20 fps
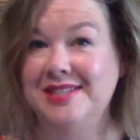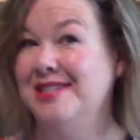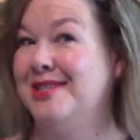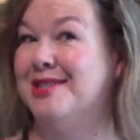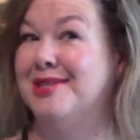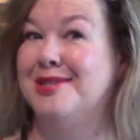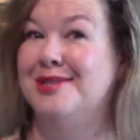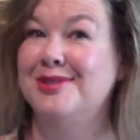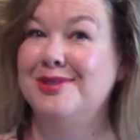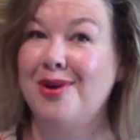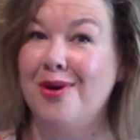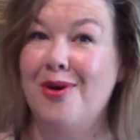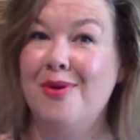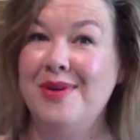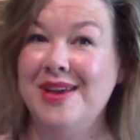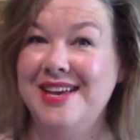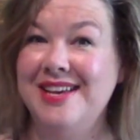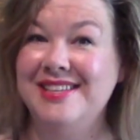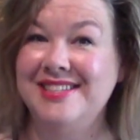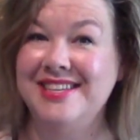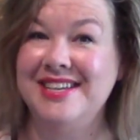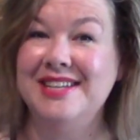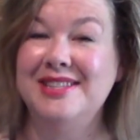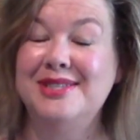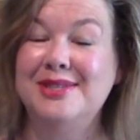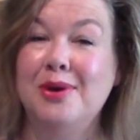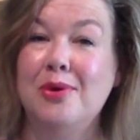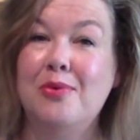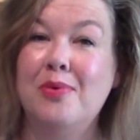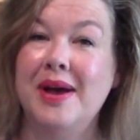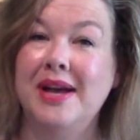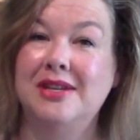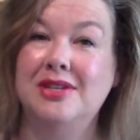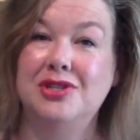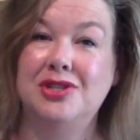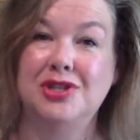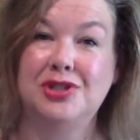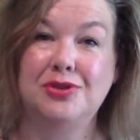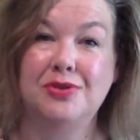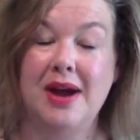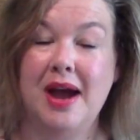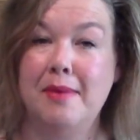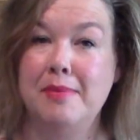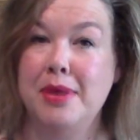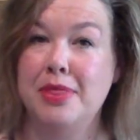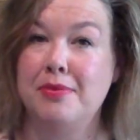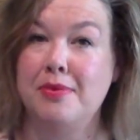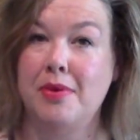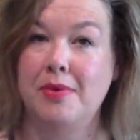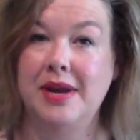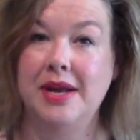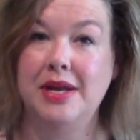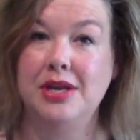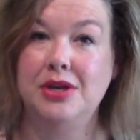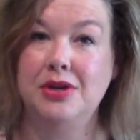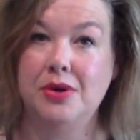It's so easy and so quick to just grab and throw it in.